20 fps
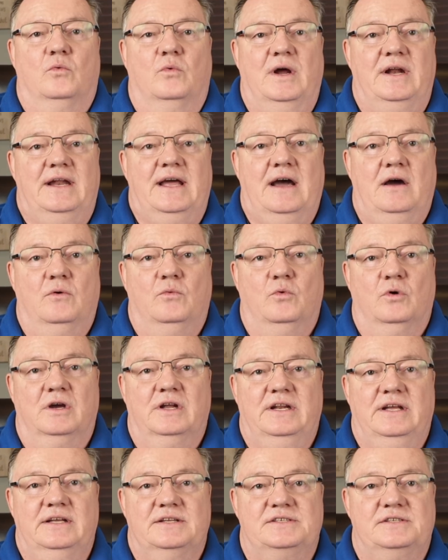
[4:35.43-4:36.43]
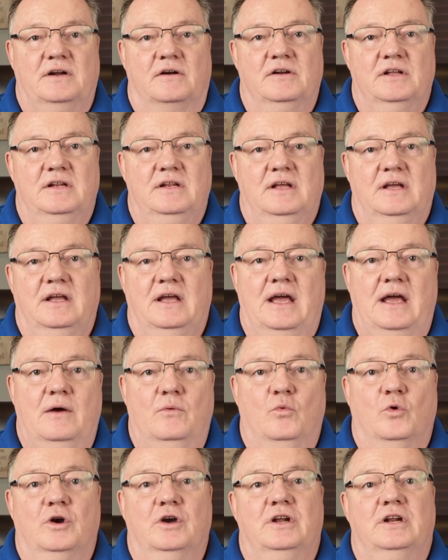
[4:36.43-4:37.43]
Right now, we're going to get started
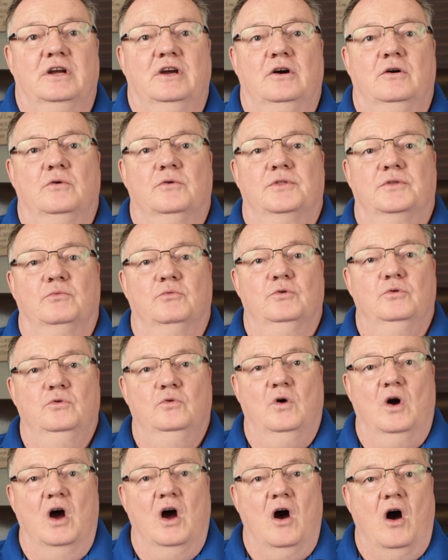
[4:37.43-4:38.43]
and we're going to go through